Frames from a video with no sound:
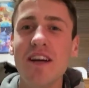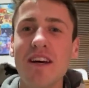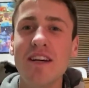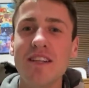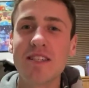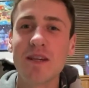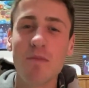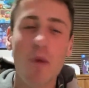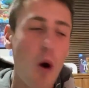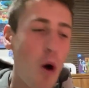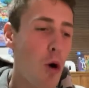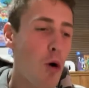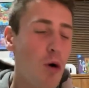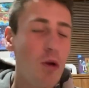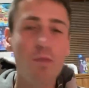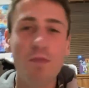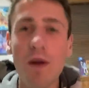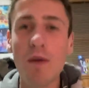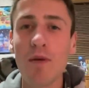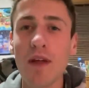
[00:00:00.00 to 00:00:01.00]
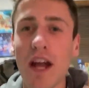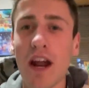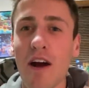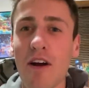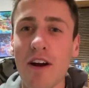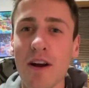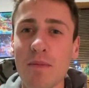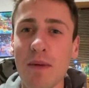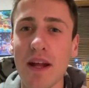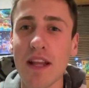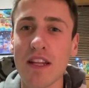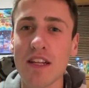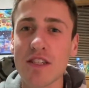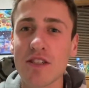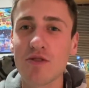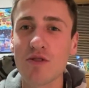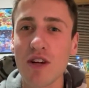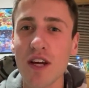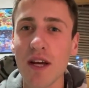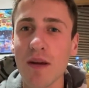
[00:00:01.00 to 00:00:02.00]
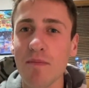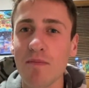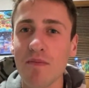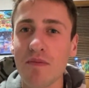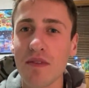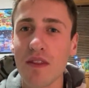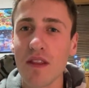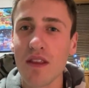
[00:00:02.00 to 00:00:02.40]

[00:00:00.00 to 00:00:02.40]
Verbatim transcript: some old people that already been in the stream.